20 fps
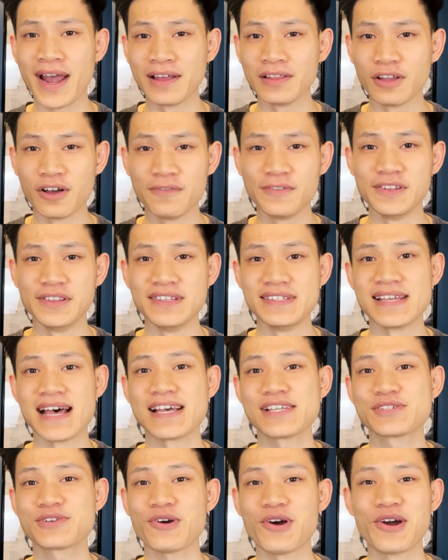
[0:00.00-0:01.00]
I love The
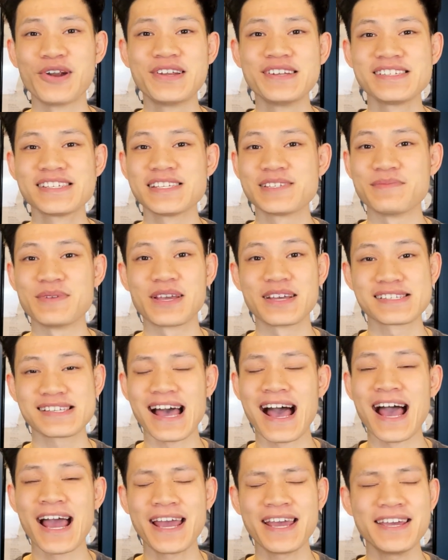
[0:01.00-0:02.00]
Disaster Artist is because
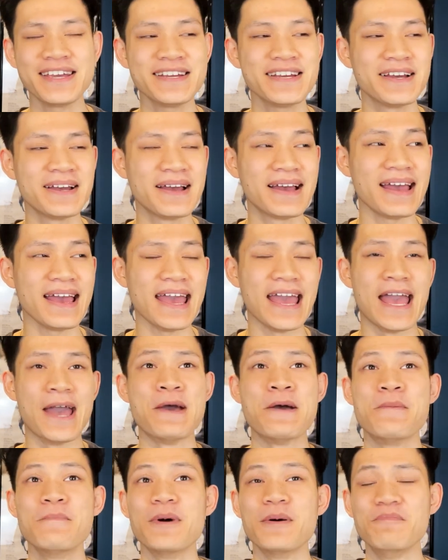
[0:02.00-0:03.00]
I
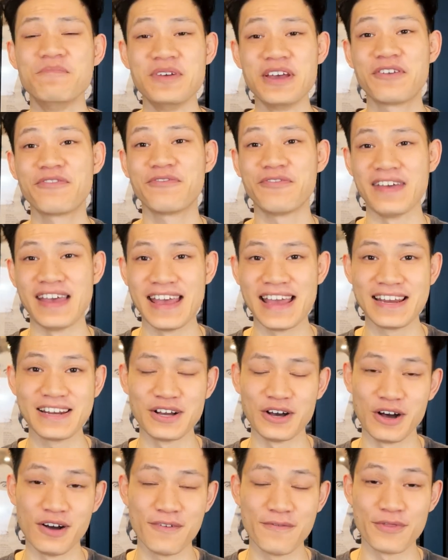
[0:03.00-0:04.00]
am a big
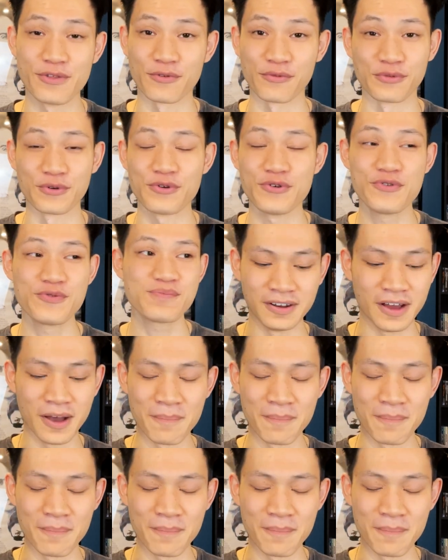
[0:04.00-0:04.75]
fan of The Room, a